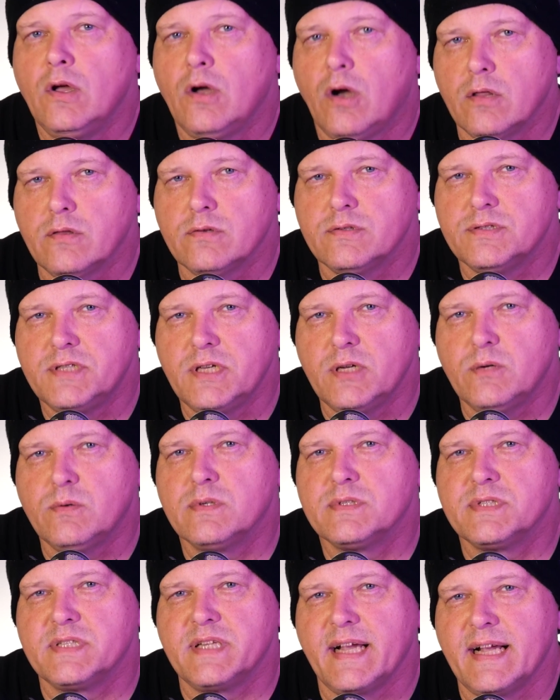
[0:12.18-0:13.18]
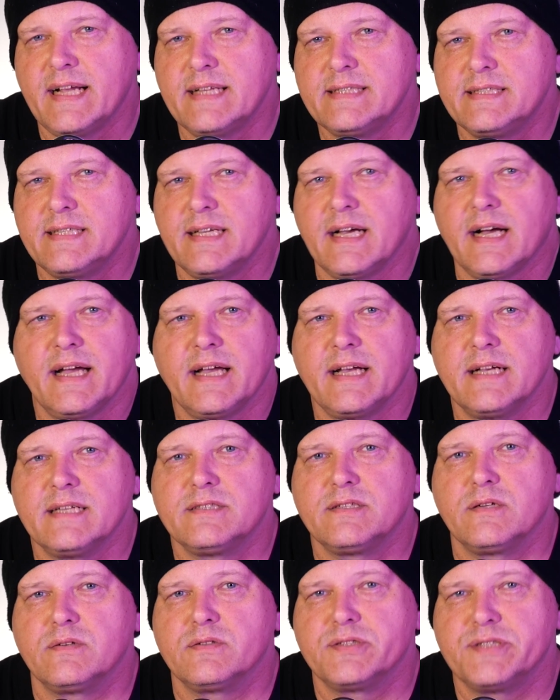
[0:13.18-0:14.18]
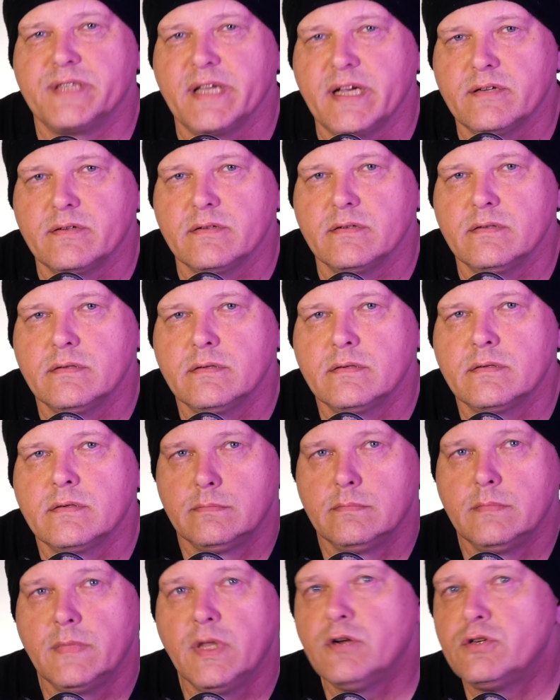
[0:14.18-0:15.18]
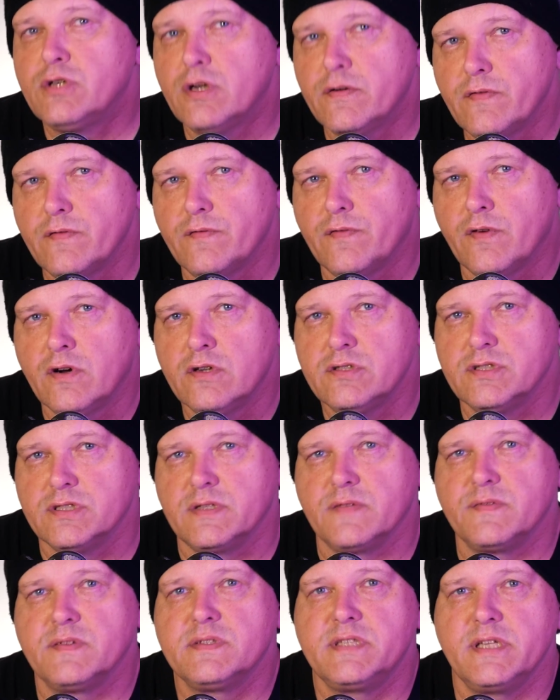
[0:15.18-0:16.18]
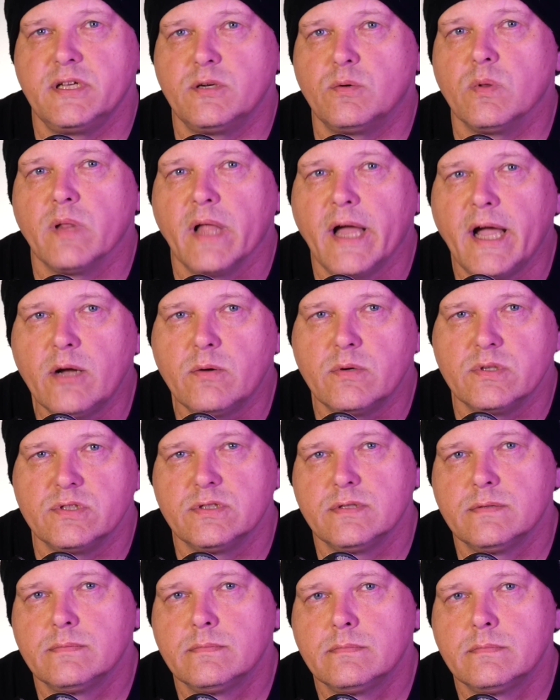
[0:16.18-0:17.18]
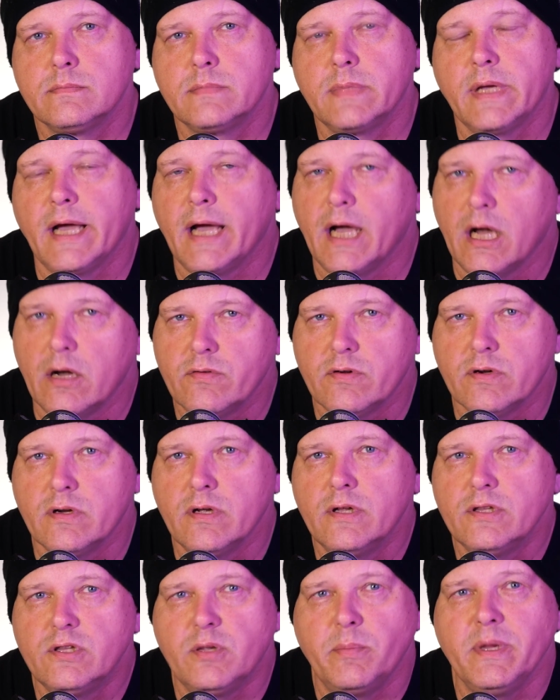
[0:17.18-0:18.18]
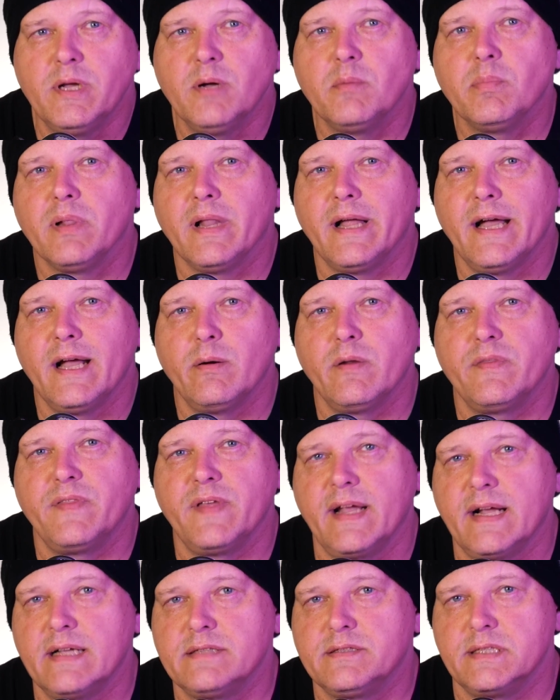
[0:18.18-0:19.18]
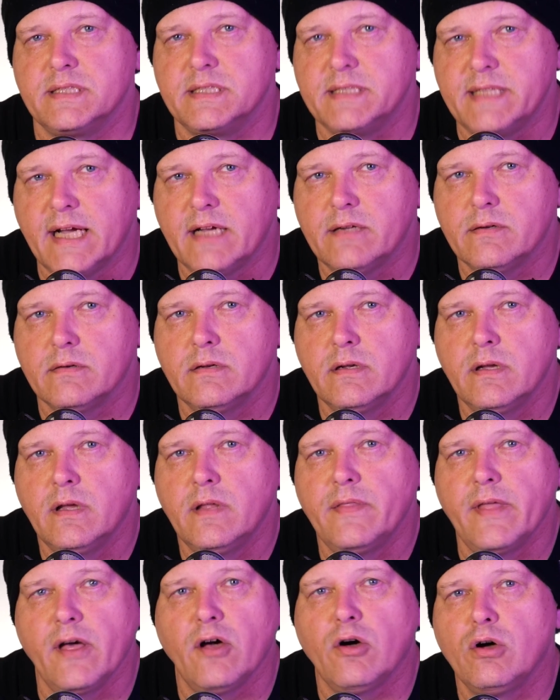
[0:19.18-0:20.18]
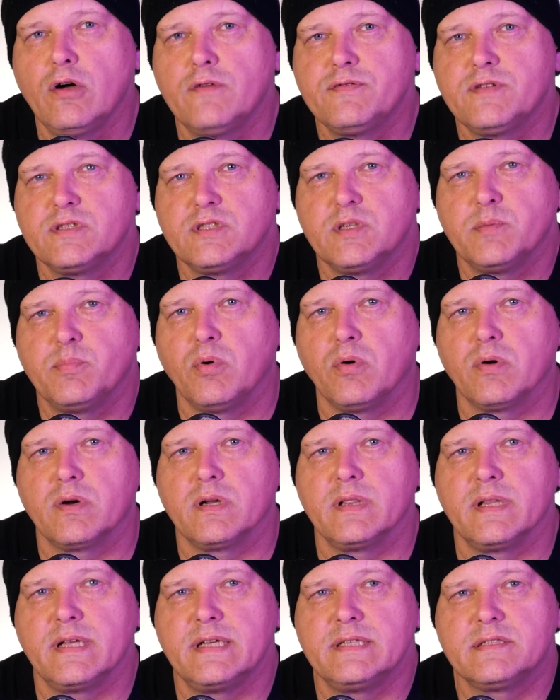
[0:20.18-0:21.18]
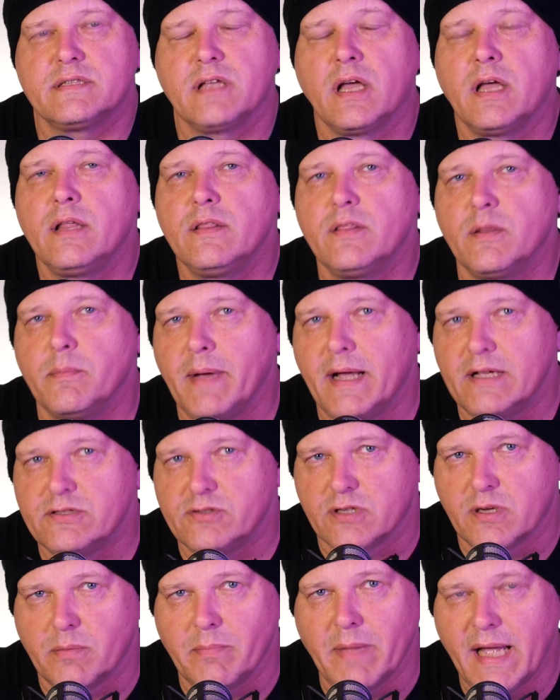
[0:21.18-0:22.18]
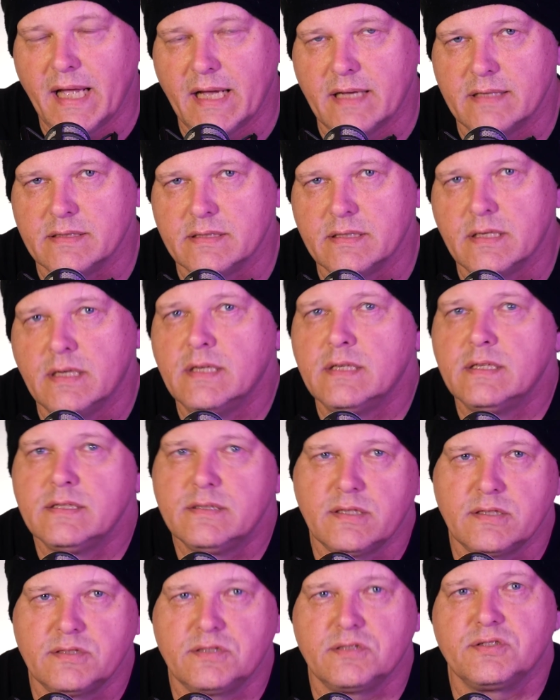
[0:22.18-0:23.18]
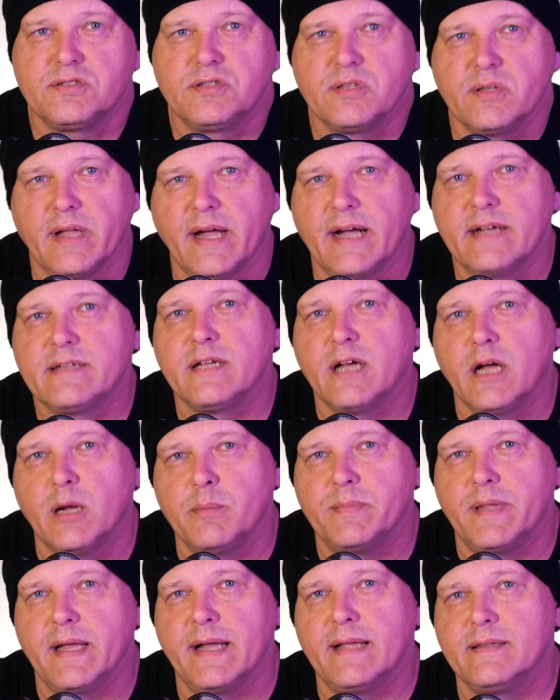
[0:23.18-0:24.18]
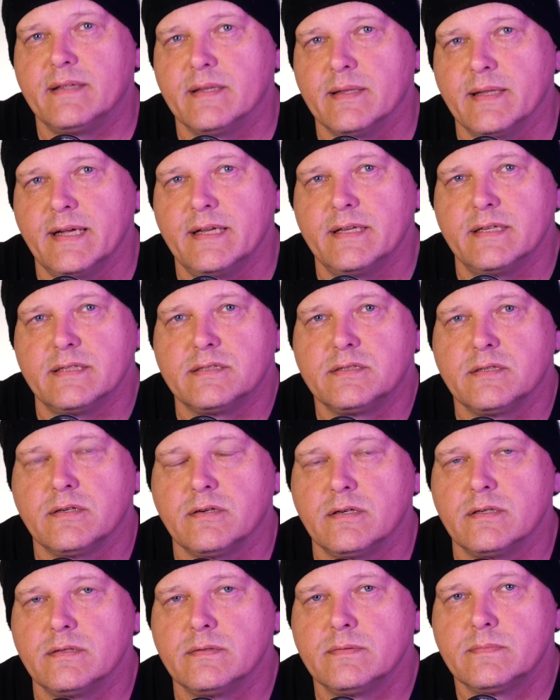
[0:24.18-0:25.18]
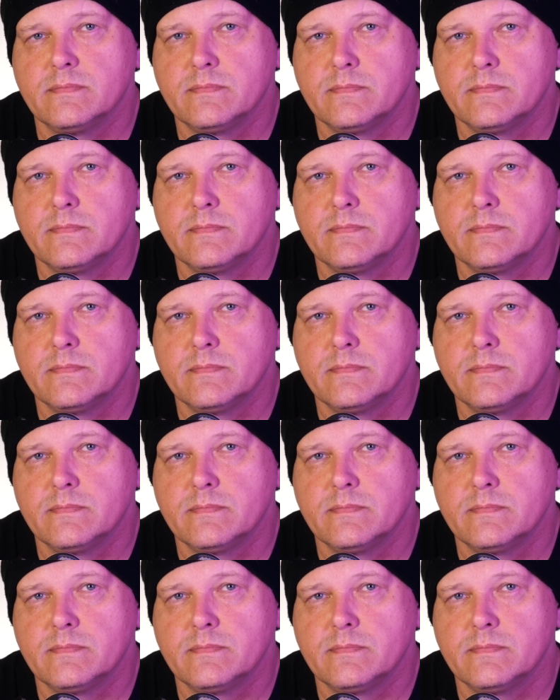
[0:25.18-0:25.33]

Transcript: Although SQL is an ANSI ISO standard, there are different versions of the SQL language. However, to be compliant with the ANSI standard, they all have to support at least the major commands, such as select, update, delete, and insert,